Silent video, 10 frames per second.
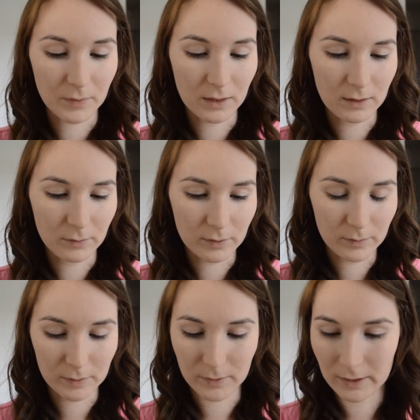and it will
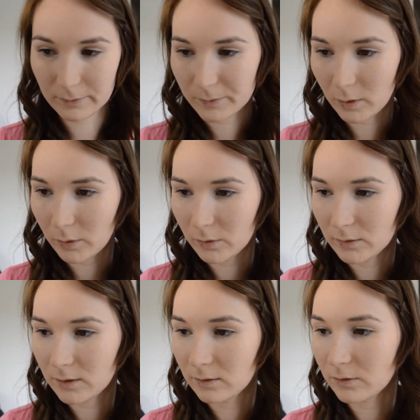be my
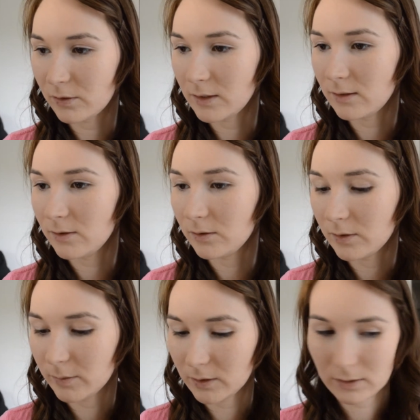old trusty
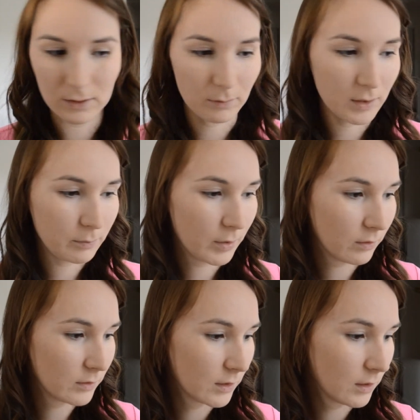Rimmel Stay Matte
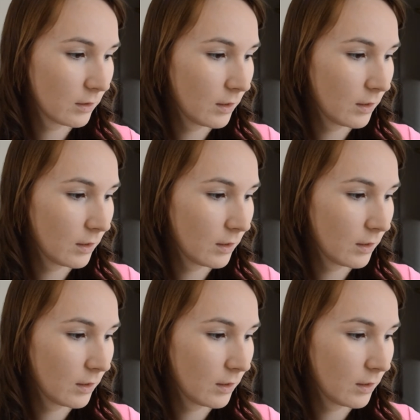powder.